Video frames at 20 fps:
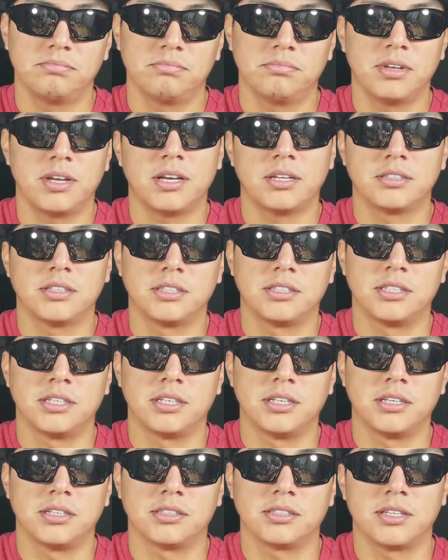Yeah, it's a
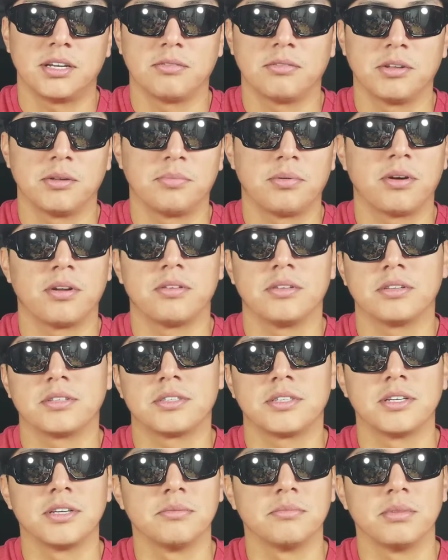tenon. It's not really part of the
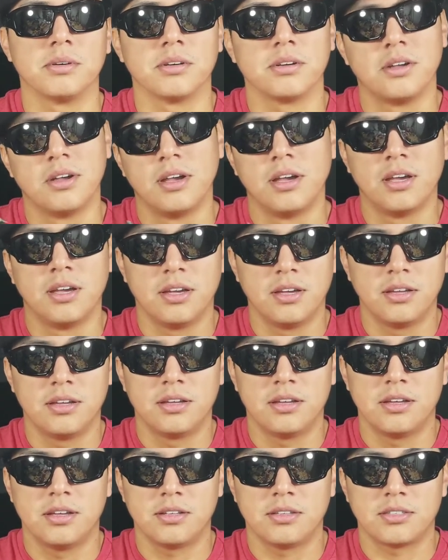stem, but
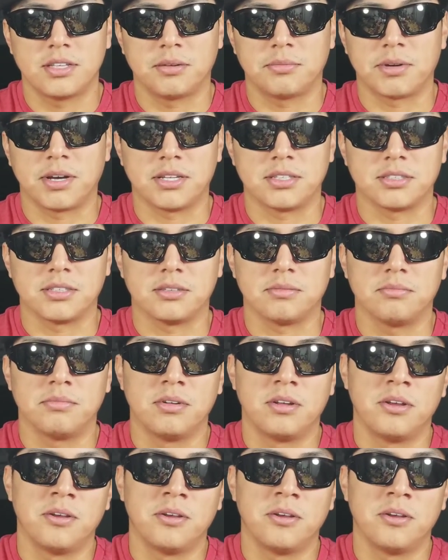same concept.